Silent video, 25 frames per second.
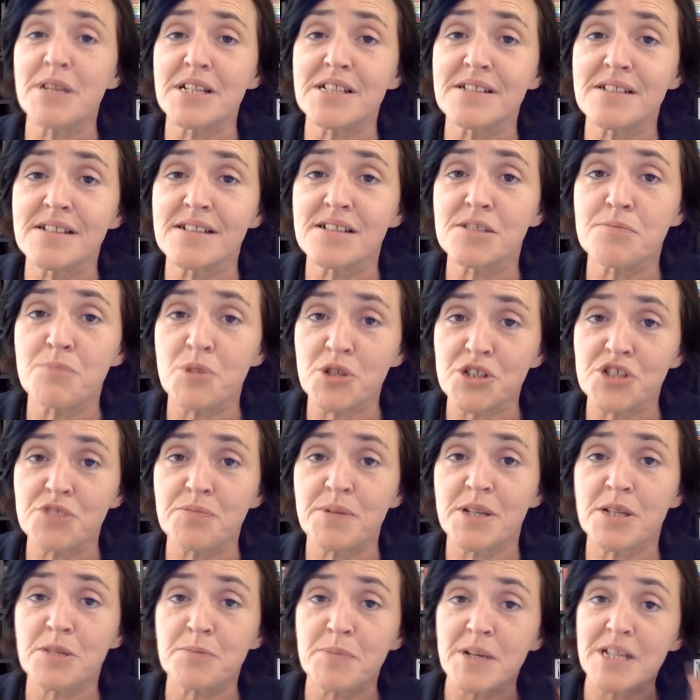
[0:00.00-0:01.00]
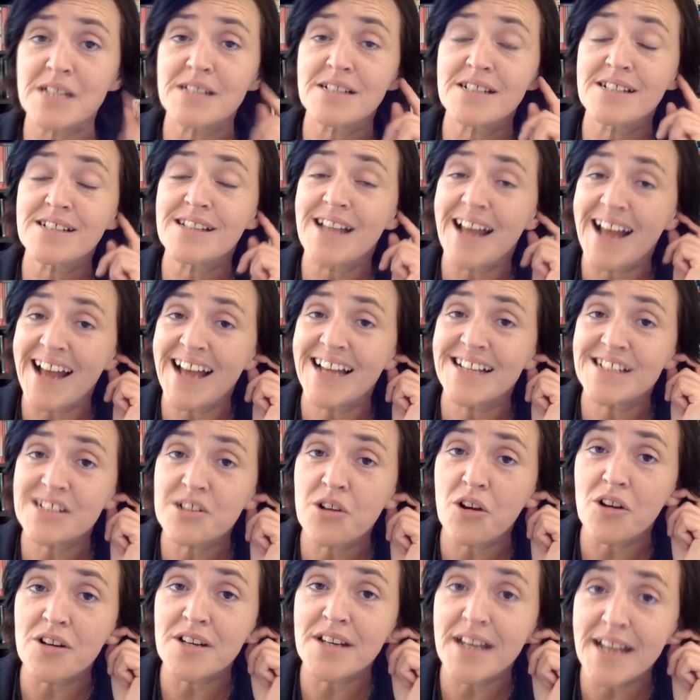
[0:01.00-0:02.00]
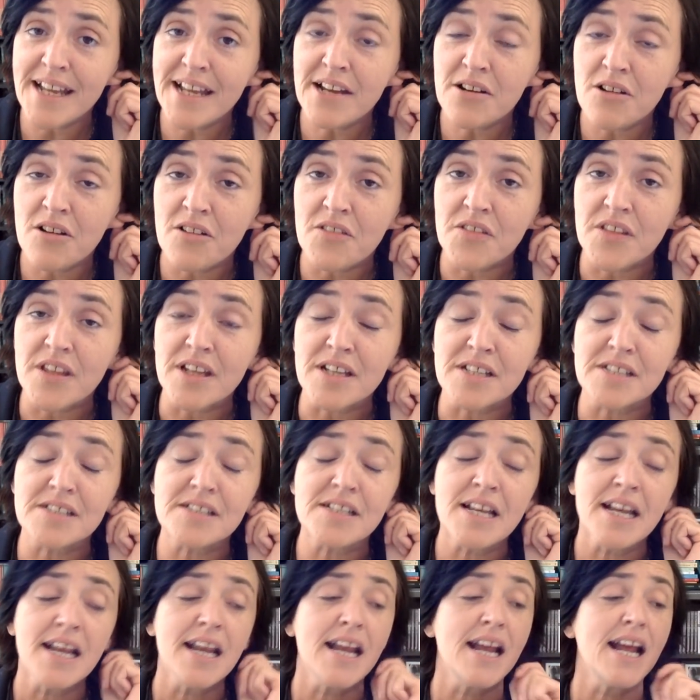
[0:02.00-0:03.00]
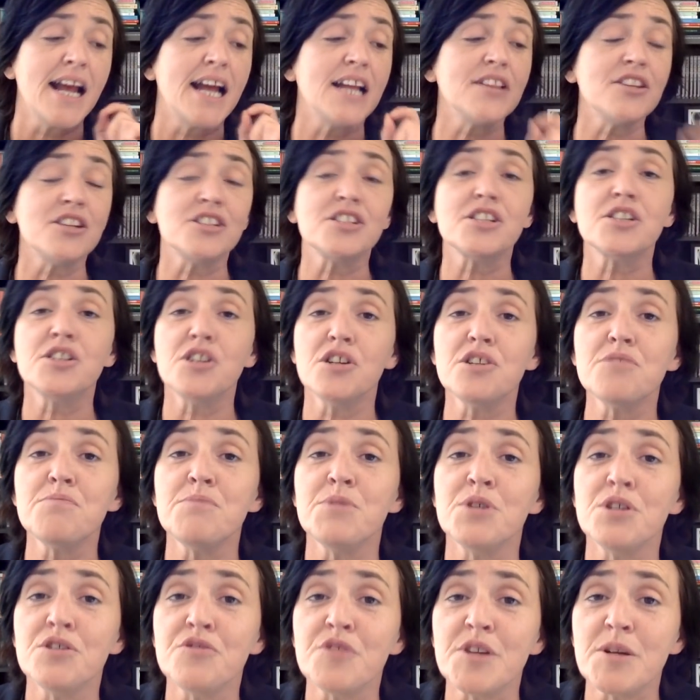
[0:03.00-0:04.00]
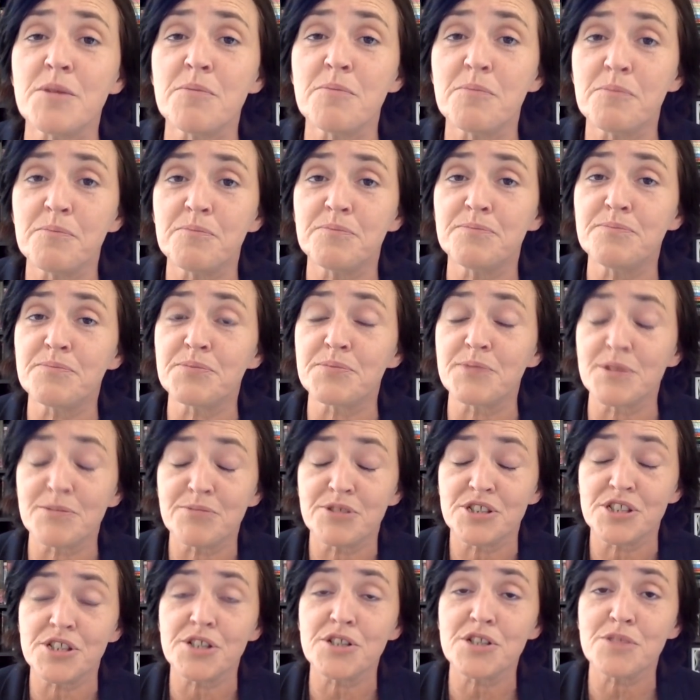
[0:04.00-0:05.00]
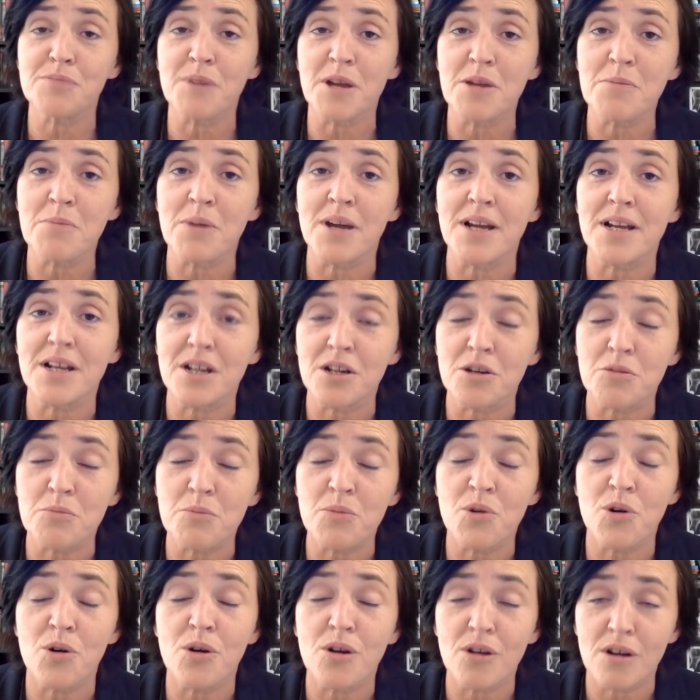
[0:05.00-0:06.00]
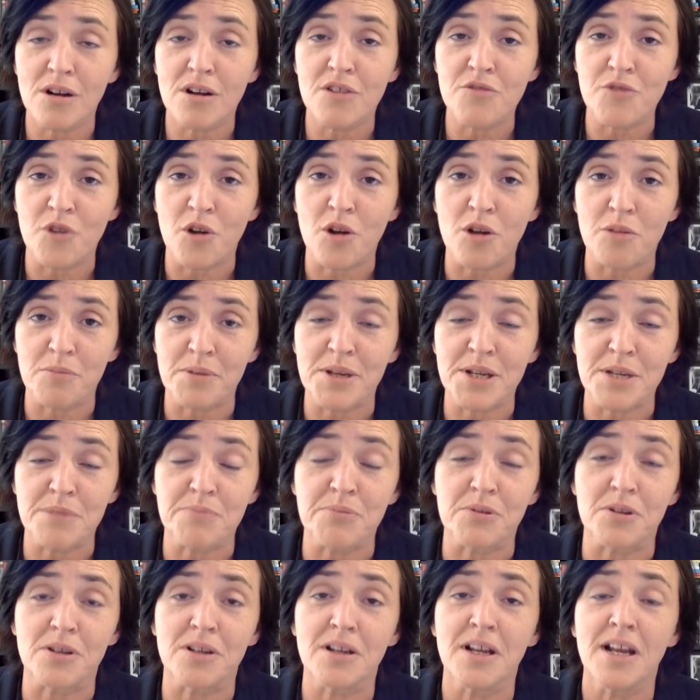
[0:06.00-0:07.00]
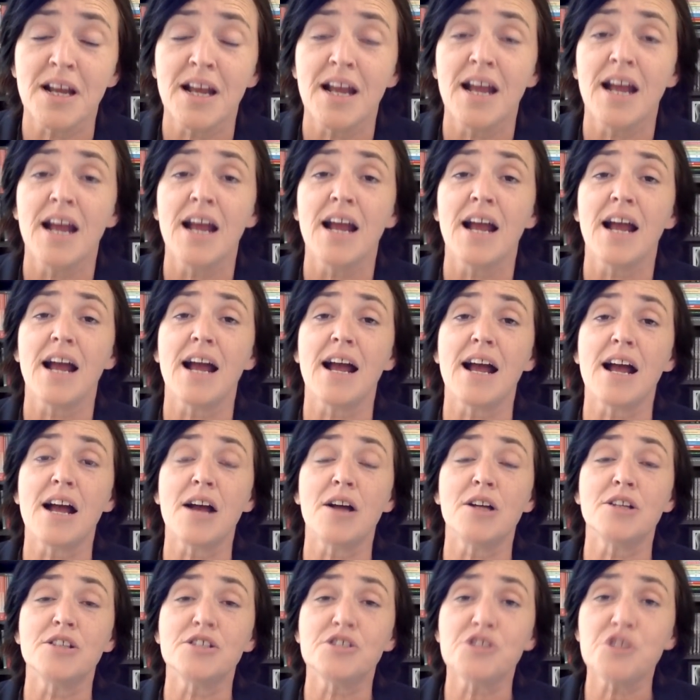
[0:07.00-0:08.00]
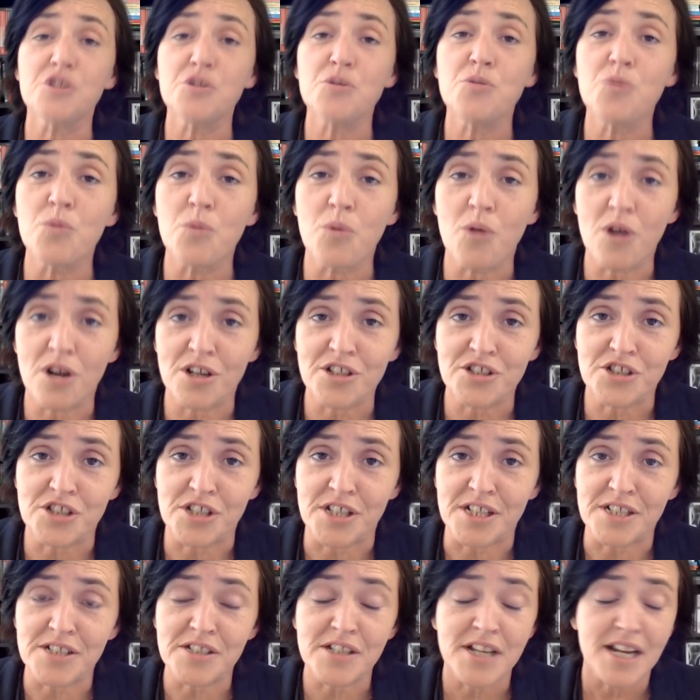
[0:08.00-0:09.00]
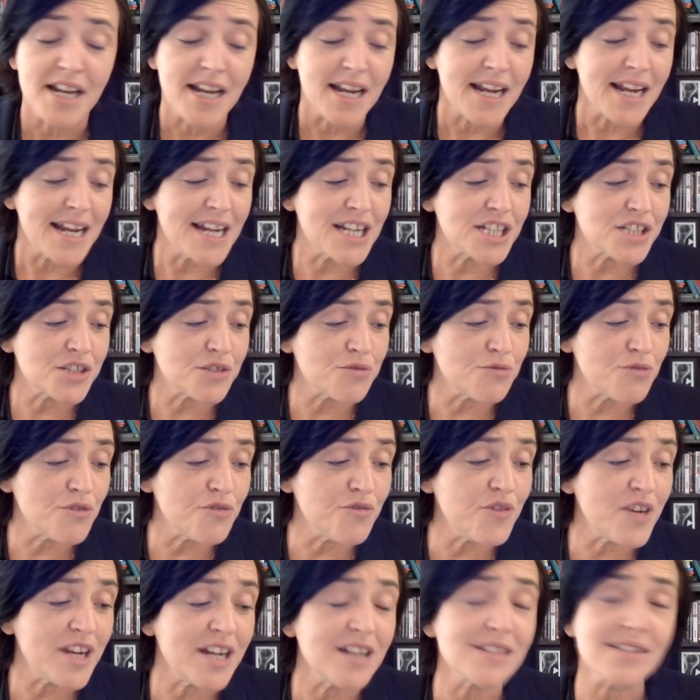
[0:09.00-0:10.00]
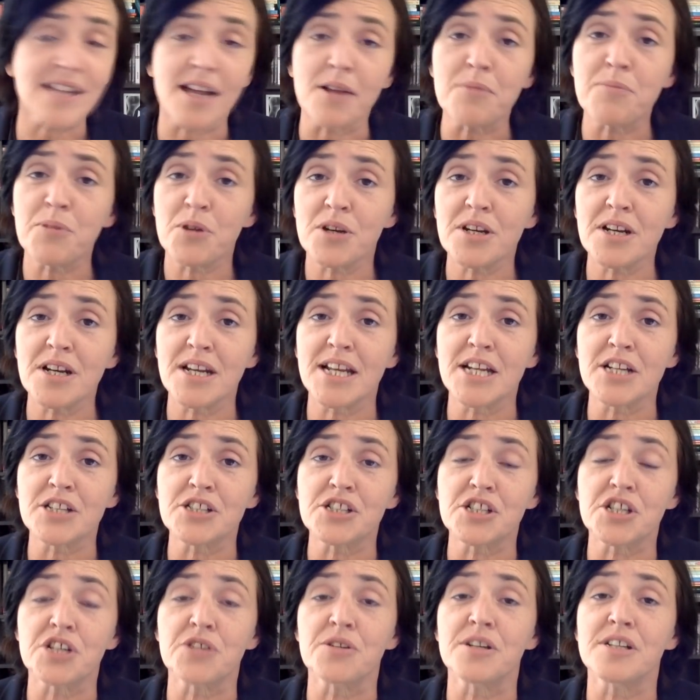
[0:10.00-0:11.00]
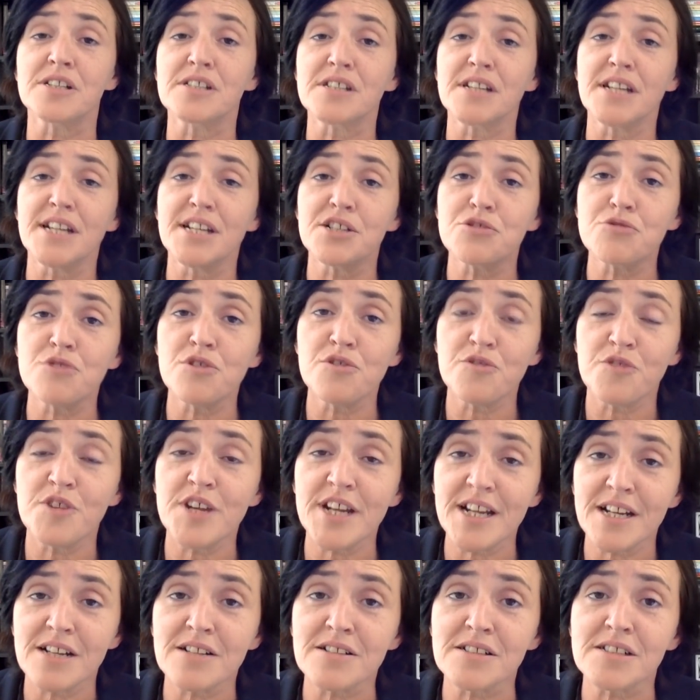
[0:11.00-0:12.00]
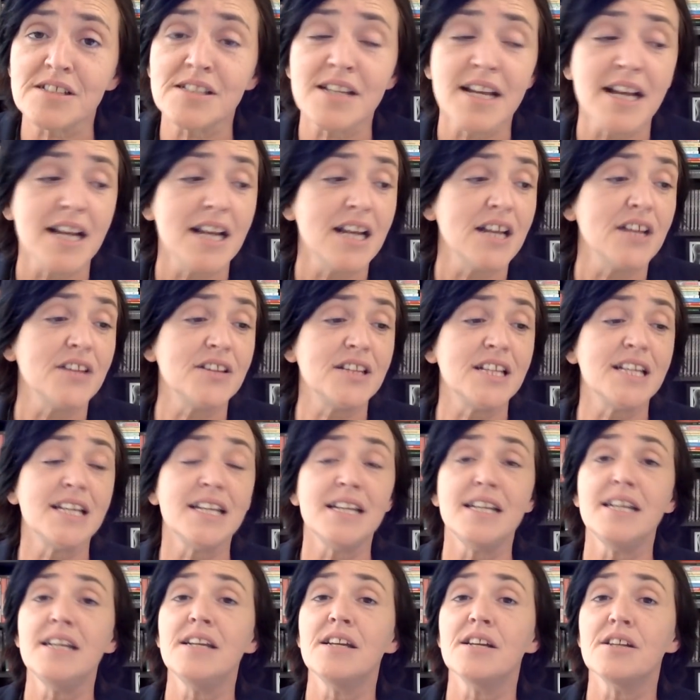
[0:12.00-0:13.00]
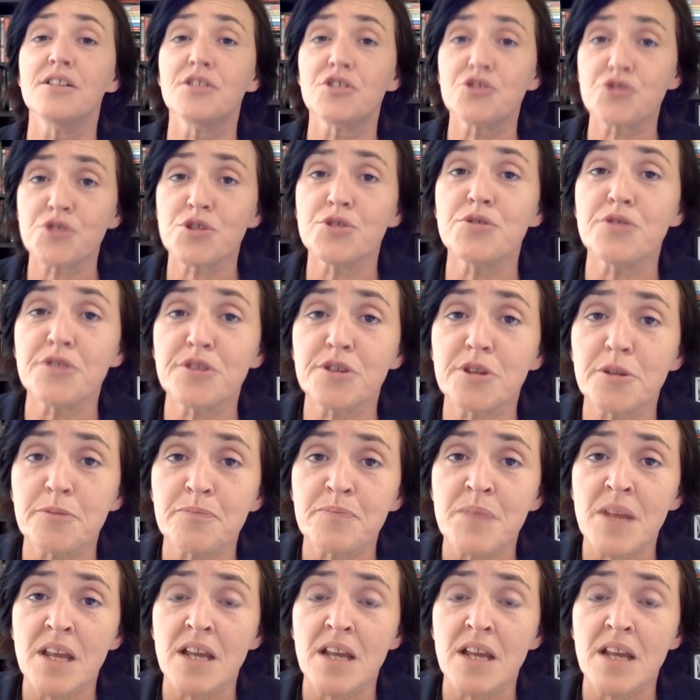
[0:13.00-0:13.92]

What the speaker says: business, much big business, has gotten in on this. And there's a good movie produced by Michael Moore, of all people. Do watch it. It reveals, I'll put a link to it, it reveals the truth